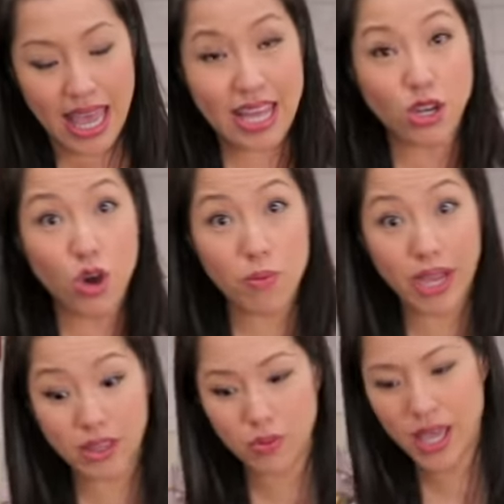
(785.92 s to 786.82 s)
And oh,
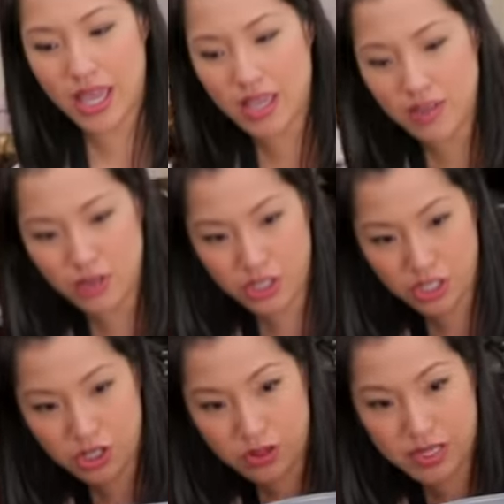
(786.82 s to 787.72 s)
by the way, if you're going
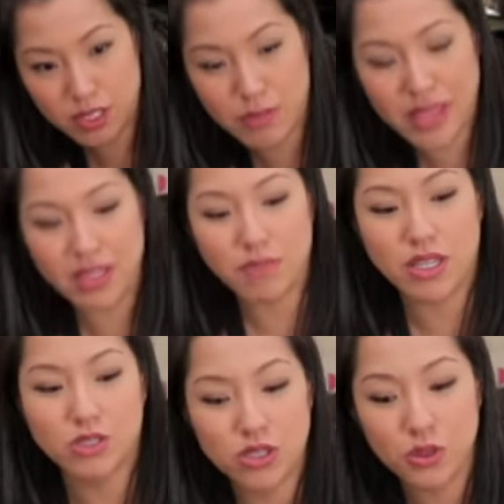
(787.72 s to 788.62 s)
to use this method,
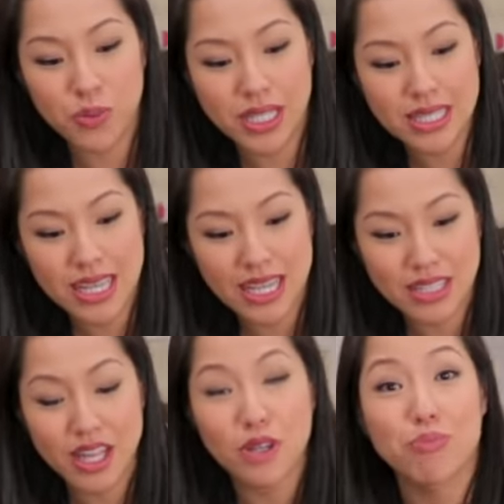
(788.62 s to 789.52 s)
make sure your pizza
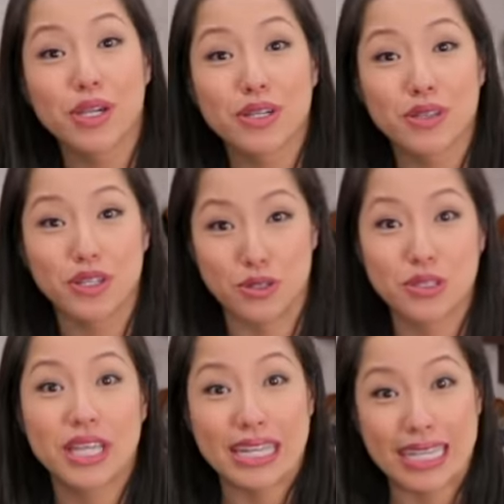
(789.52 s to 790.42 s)
is not bigger than your
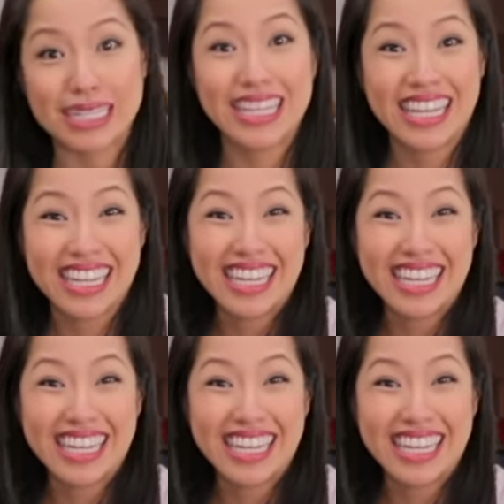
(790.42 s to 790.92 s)
skillet.